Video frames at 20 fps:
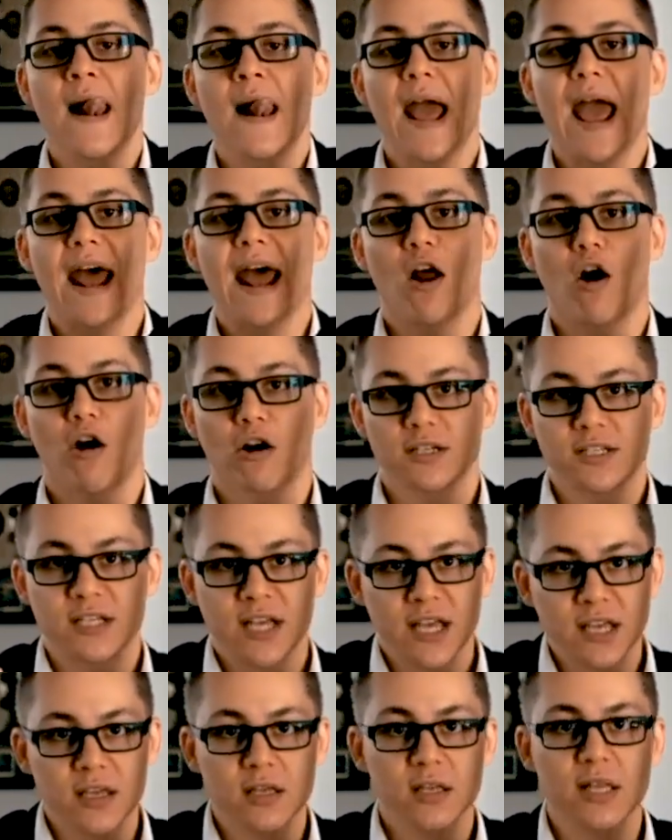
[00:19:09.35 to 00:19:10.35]
and
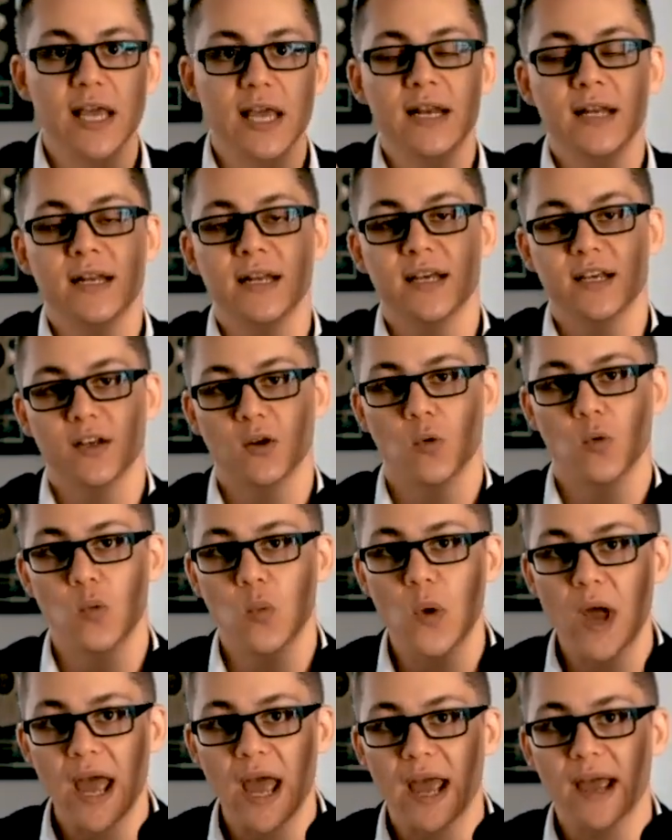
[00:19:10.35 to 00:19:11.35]
articulate it in a
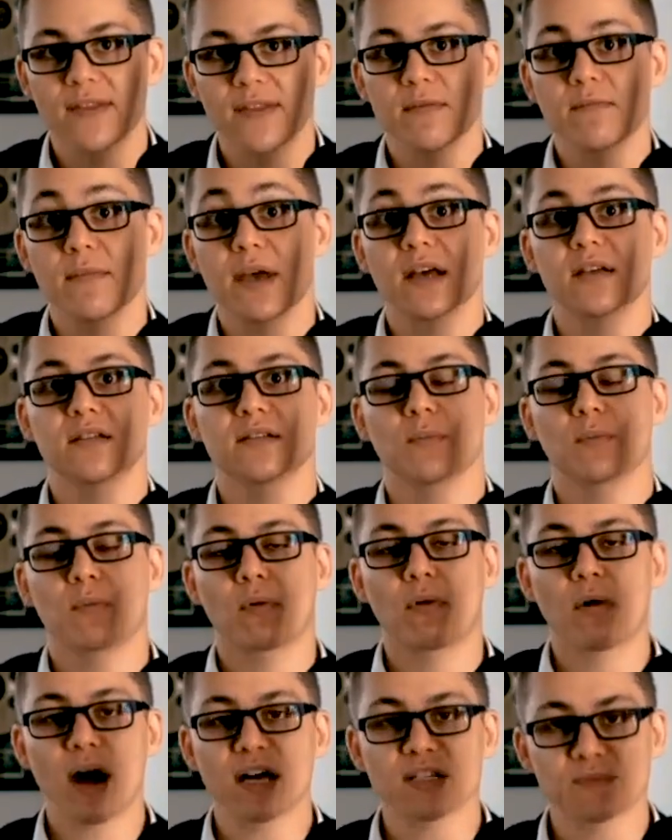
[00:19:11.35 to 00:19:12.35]
way that makes the
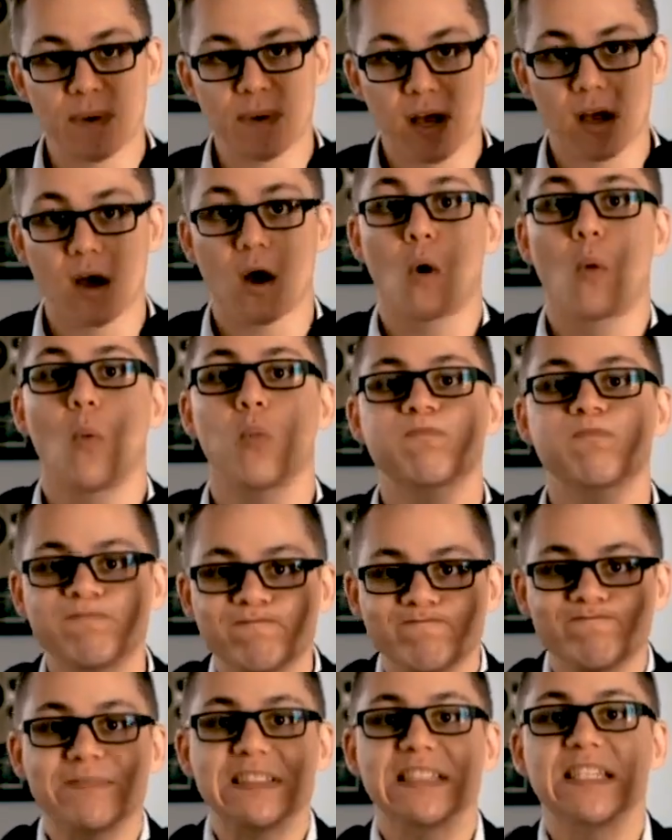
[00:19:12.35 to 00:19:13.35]
prospect go,
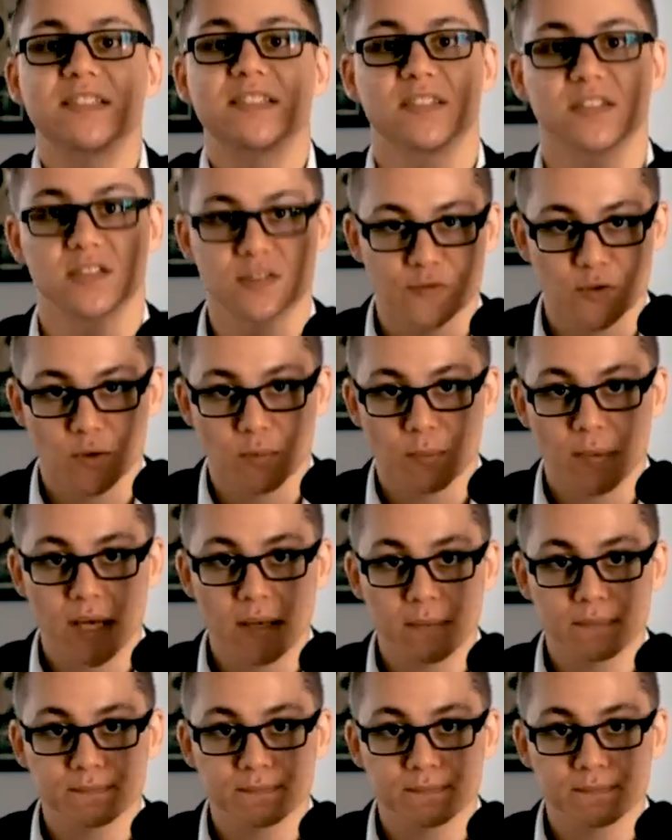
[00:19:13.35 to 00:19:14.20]
this is for me,